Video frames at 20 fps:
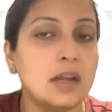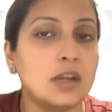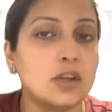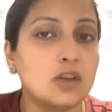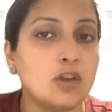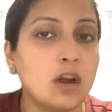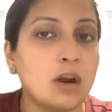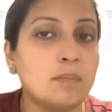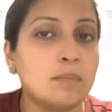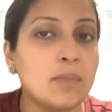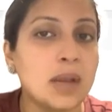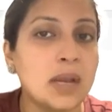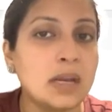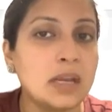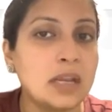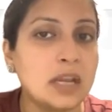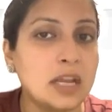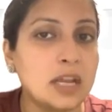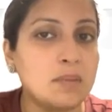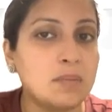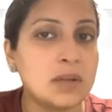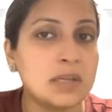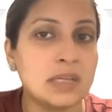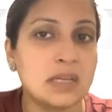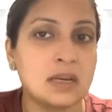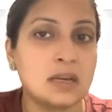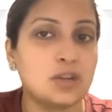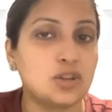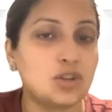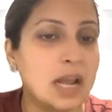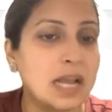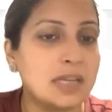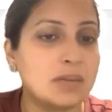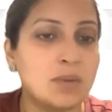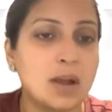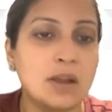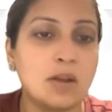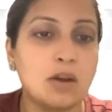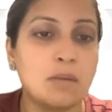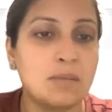Your min heap is initialized
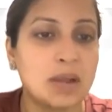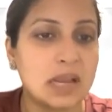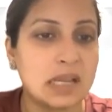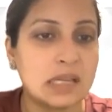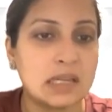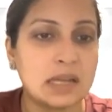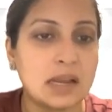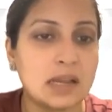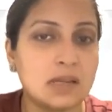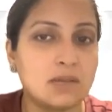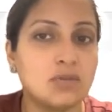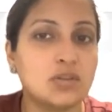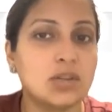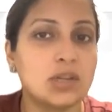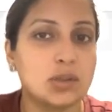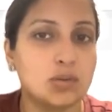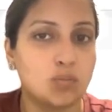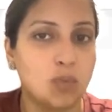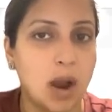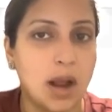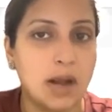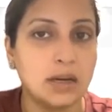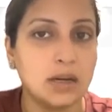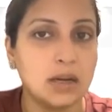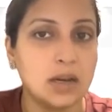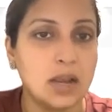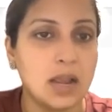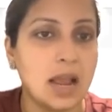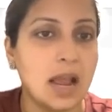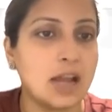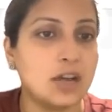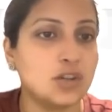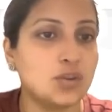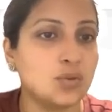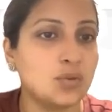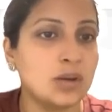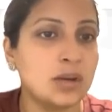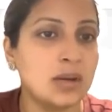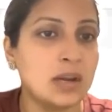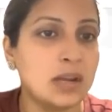by your base case, which is 1, as
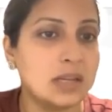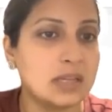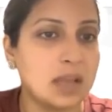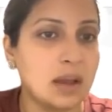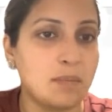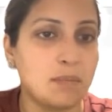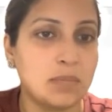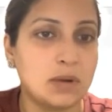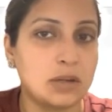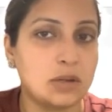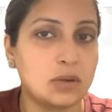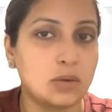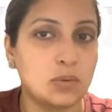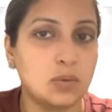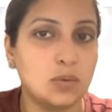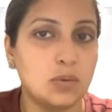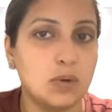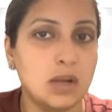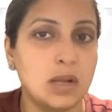shown in example 2.